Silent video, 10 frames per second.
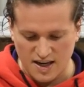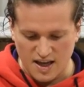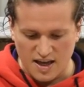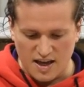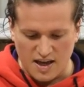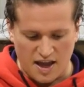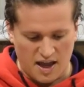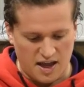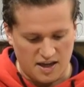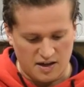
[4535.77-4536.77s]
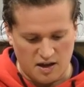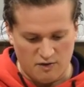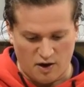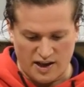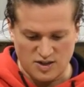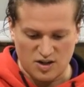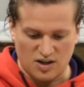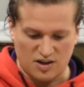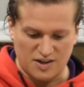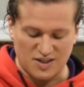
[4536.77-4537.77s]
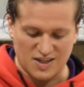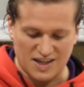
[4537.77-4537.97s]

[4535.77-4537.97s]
a little bit and you just throw away the parchment paper.